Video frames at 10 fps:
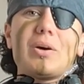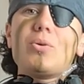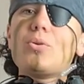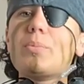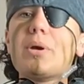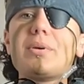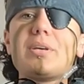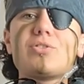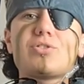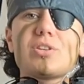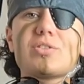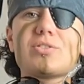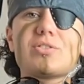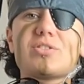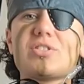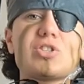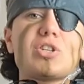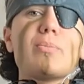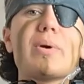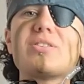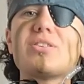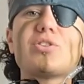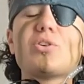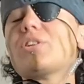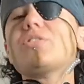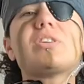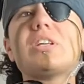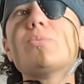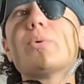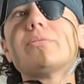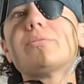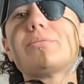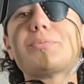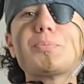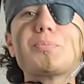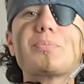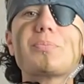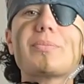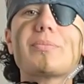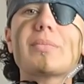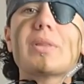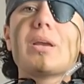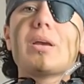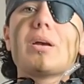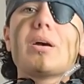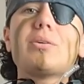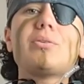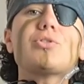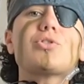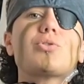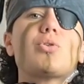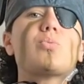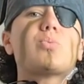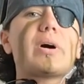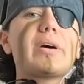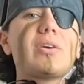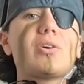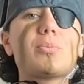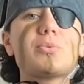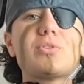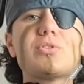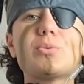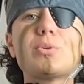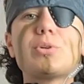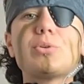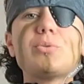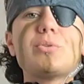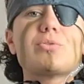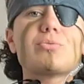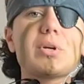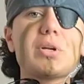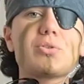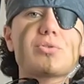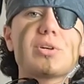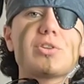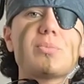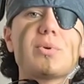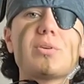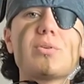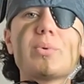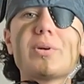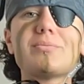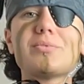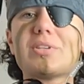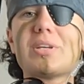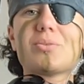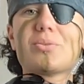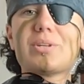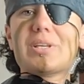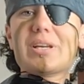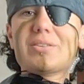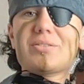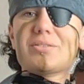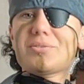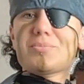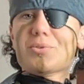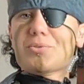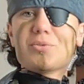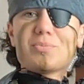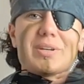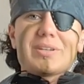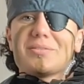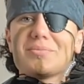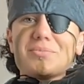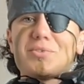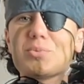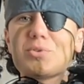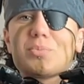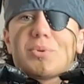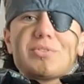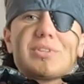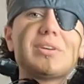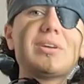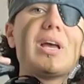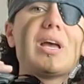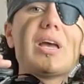Or maybe he's just such an amazing soldier, he doesn't need one. I'm not sure why they opted to include this radio transmitter when Snake already has the throat mic and switch box here.